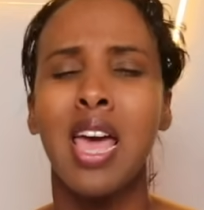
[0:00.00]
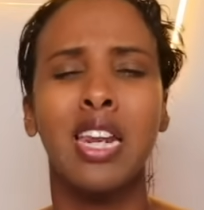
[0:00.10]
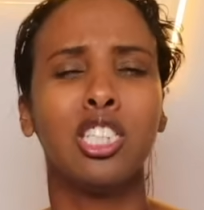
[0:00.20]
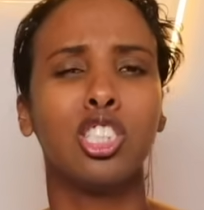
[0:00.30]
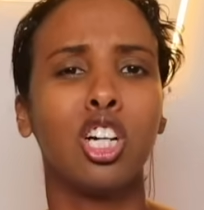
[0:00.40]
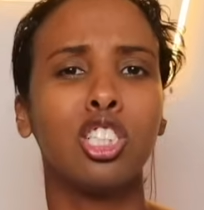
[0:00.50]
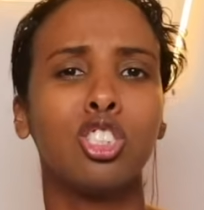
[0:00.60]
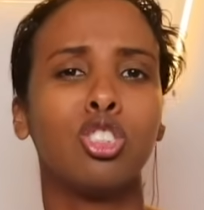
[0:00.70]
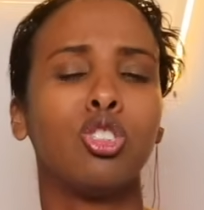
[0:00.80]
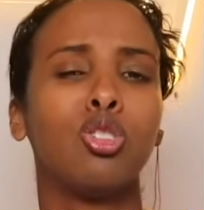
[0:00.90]
And he
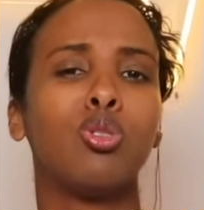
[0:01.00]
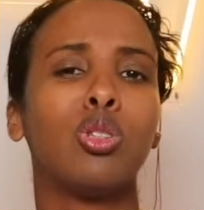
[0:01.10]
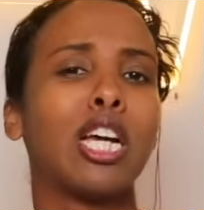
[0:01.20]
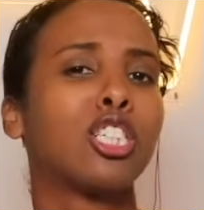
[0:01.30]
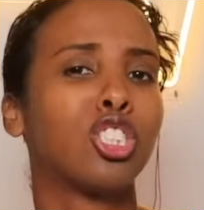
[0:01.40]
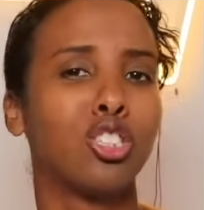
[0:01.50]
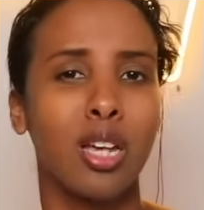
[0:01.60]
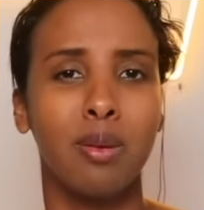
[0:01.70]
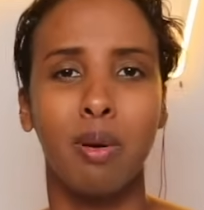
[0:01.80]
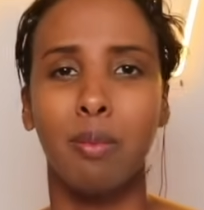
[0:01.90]
starts to lecture
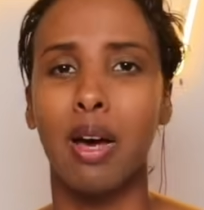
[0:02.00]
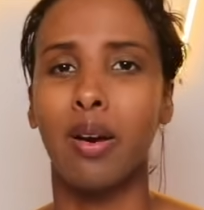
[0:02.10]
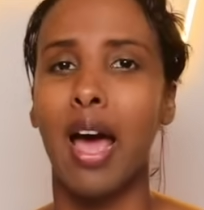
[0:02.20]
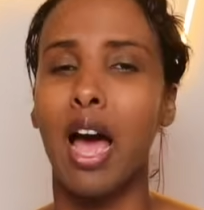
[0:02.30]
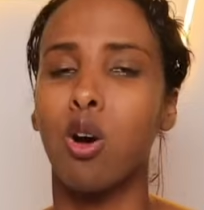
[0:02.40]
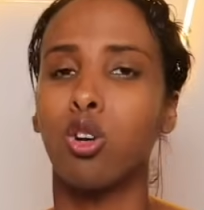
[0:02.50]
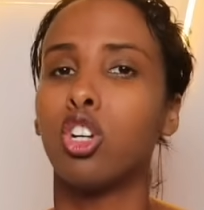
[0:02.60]
them about how